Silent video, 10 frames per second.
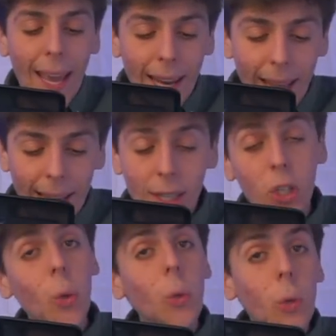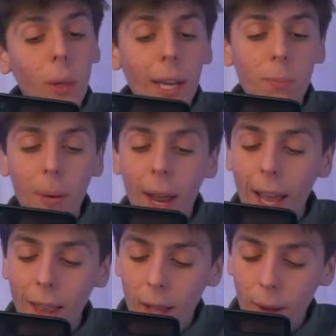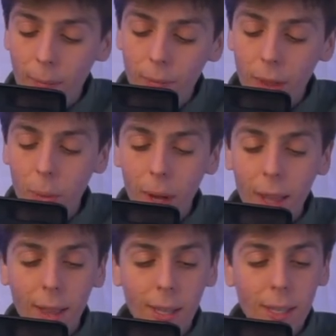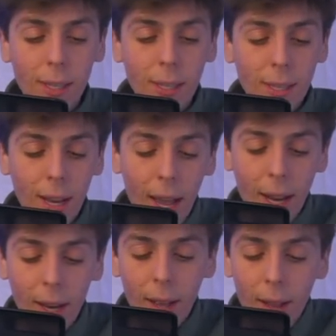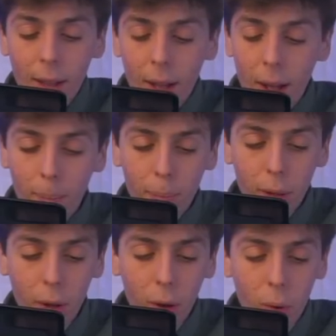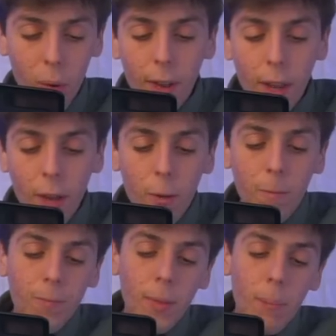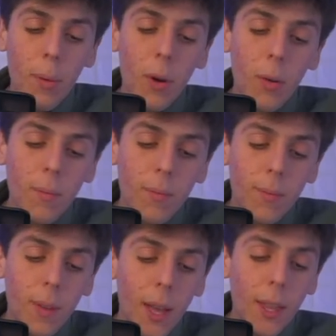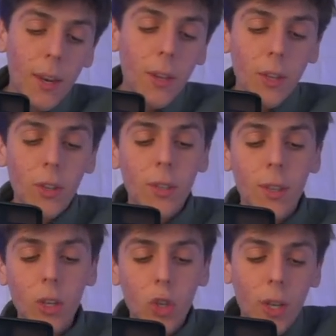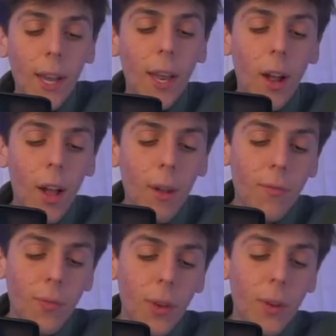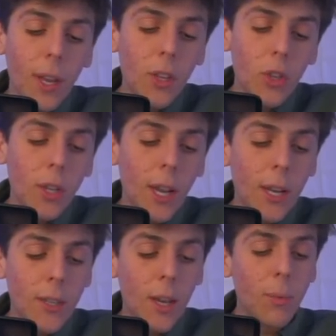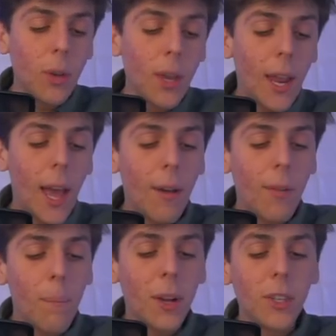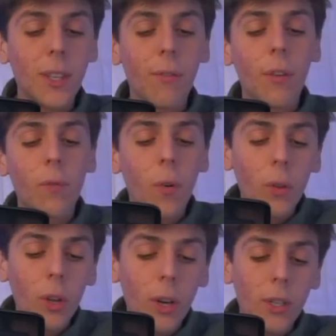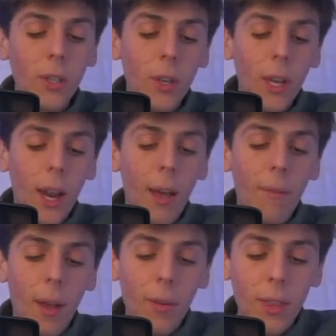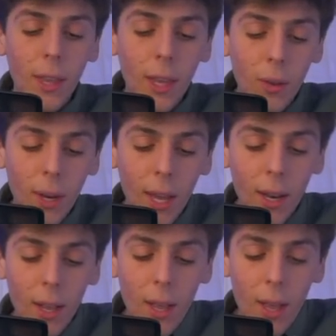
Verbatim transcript: It is a to-do list, but I love the way that this is designed. Upload video, boom, and then you can just check it off. You can change them. You can have a bunch of different folders. You can have everything that you did.